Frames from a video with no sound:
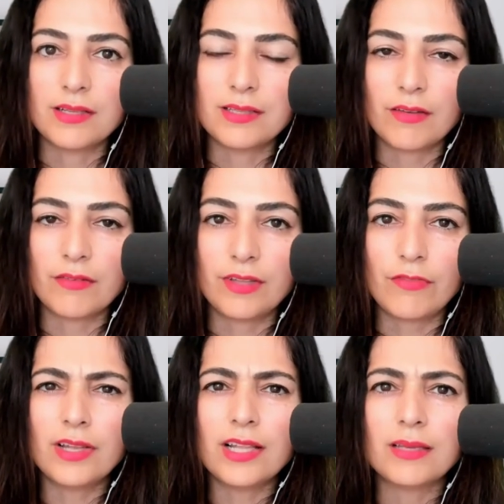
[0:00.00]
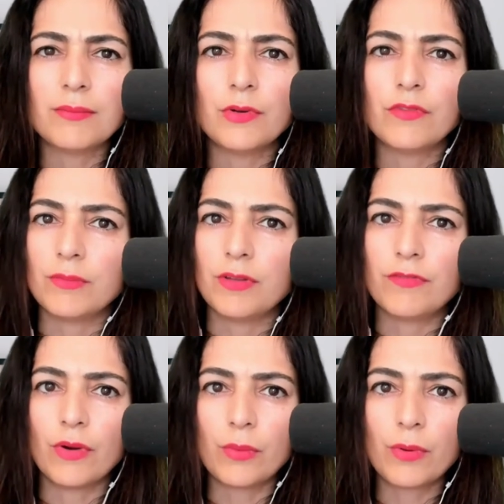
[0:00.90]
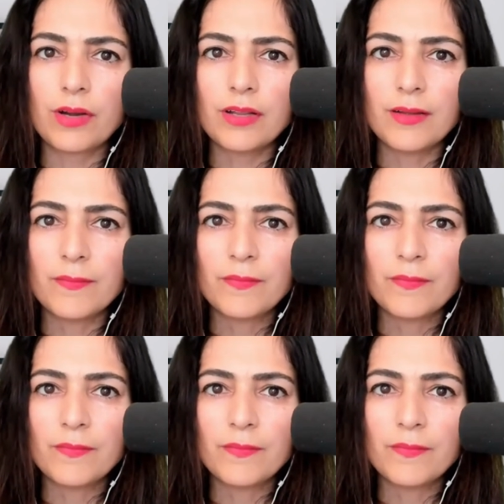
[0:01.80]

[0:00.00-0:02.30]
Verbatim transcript: It definitely moved me forward